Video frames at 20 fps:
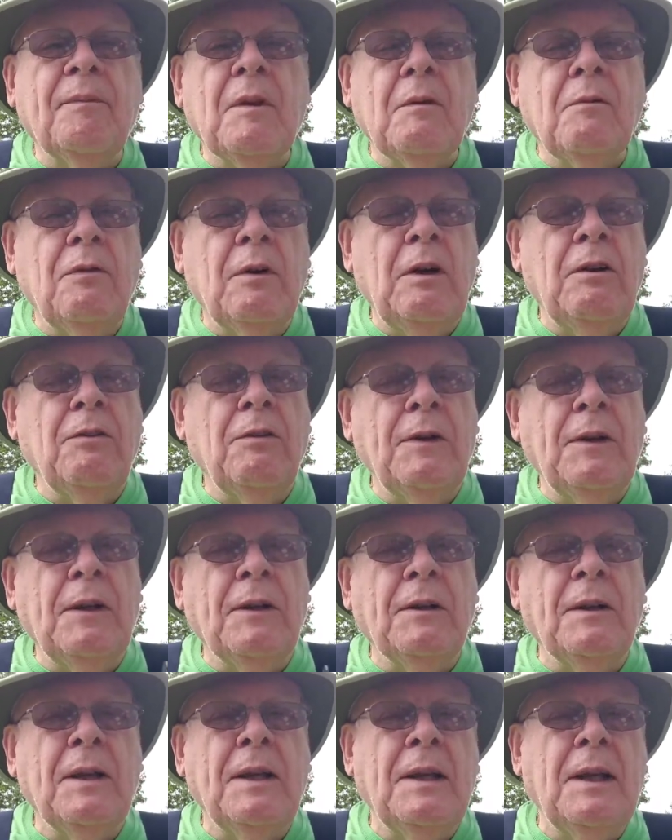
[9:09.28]
French
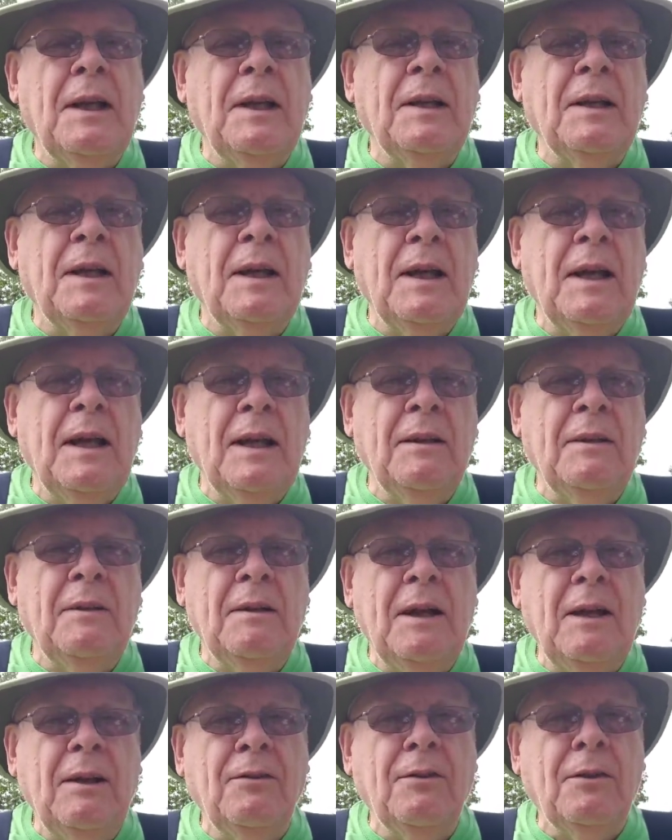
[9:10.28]
vanilla, and I had
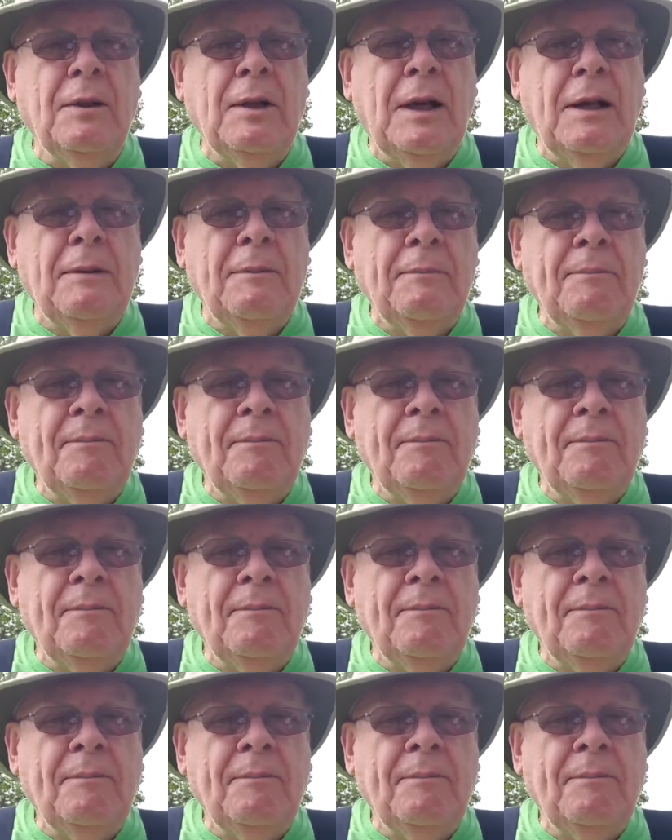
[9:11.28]
hazelnut.